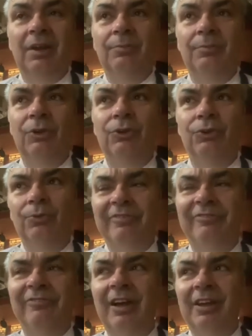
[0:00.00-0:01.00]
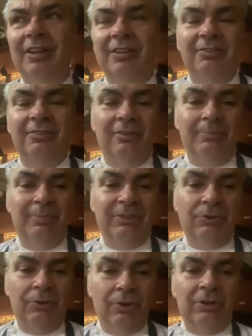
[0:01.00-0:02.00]
because we fly in a bit
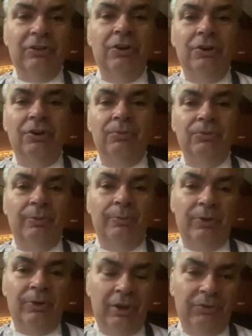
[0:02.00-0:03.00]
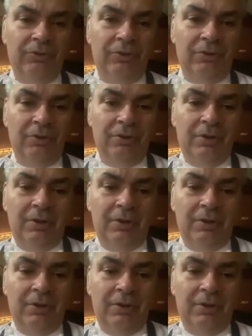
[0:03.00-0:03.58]
earlier. We do some rehearsal.